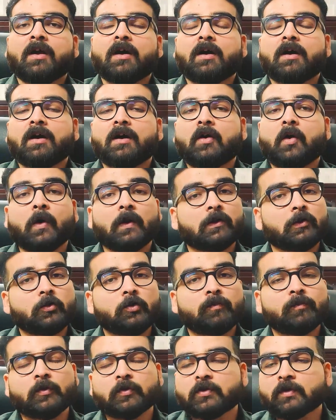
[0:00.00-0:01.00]

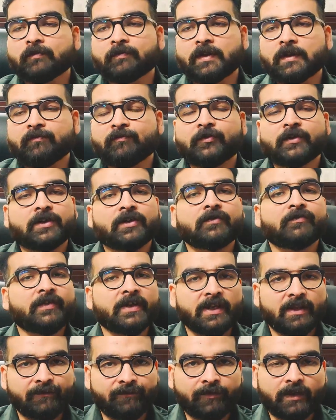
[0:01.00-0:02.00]
Although both of them work
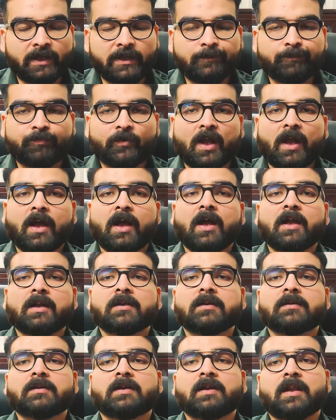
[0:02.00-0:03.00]
very fine
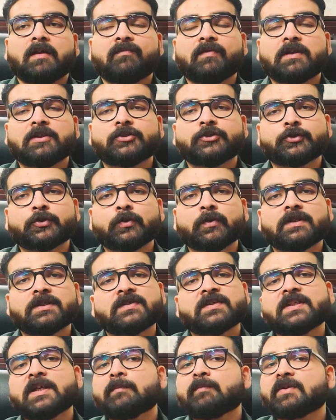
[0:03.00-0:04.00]
and they will show the
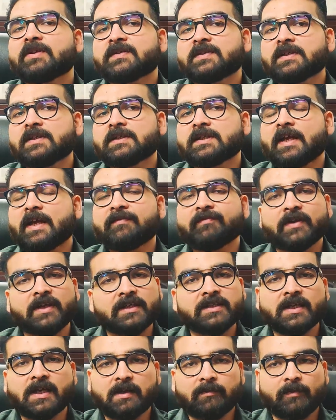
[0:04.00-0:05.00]
same result
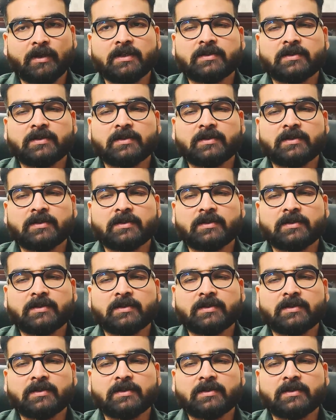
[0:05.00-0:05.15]
every time.